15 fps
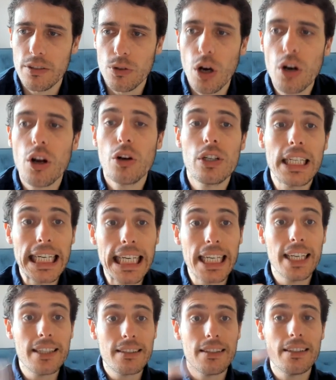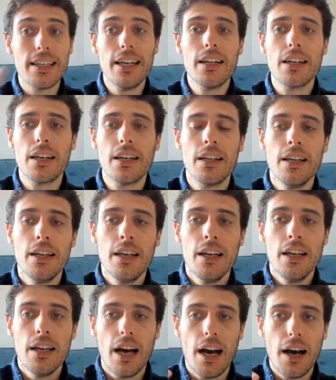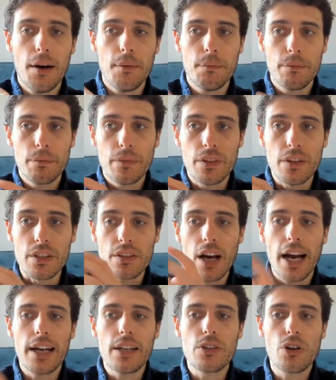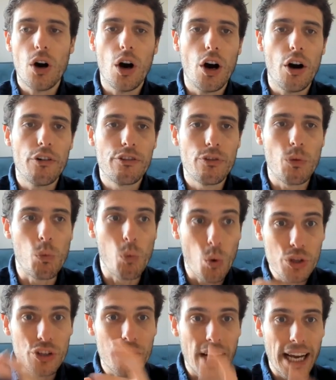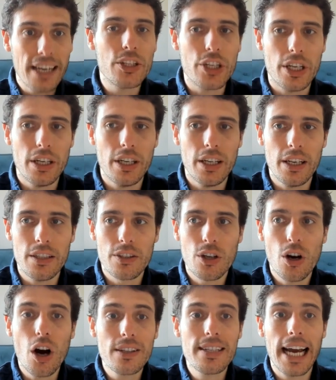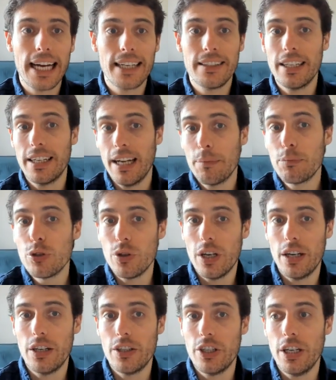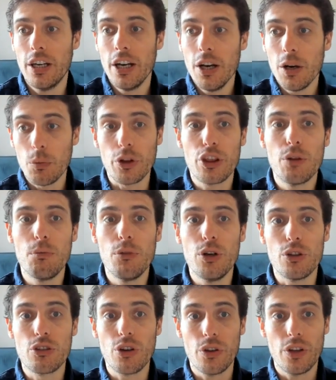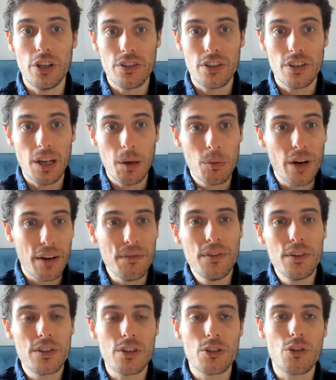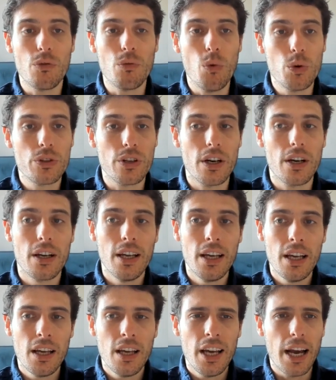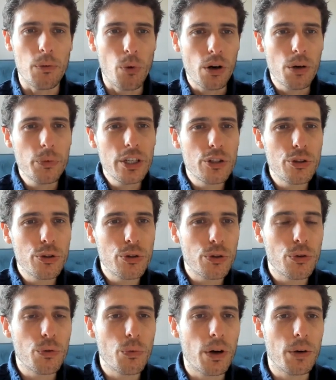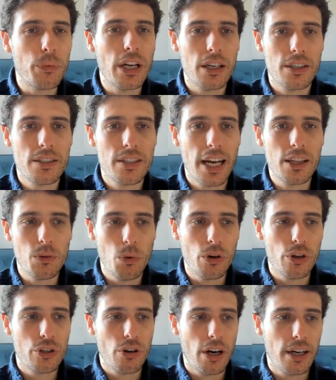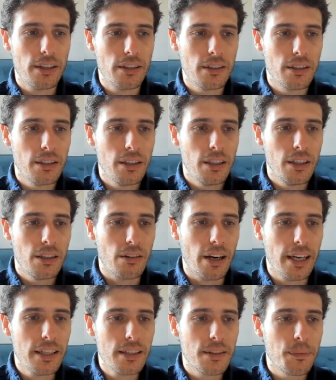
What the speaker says: Not only is it in the signs of water energy, it is contacting a Neptune energy with the moon. So there's a double emphasis of water. And what do we do when we understand the water trine, right?